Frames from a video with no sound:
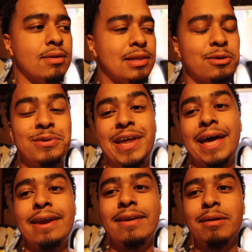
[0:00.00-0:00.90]
little
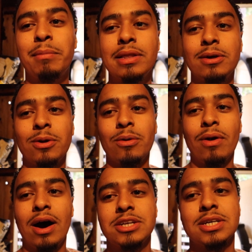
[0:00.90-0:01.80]
den, my little
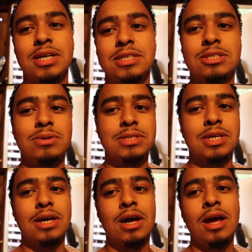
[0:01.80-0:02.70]
garage, I guess, so to
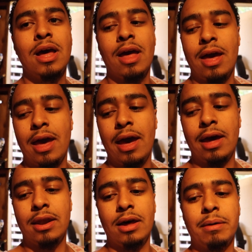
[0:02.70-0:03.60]
say.
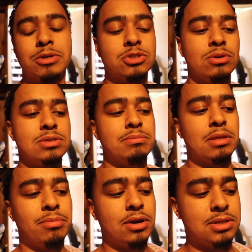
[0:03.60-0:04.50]
And I'm going to show you some
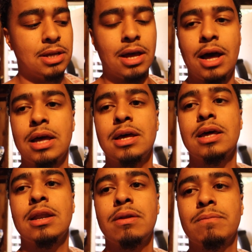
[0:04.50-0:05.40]
of the parts I got
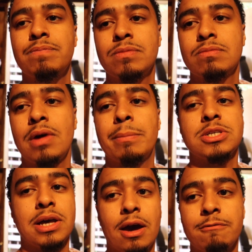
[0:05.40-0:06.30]
and how
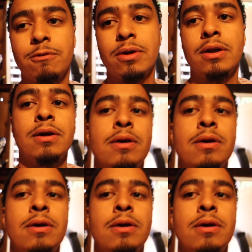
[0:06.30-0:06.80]
much I got them for.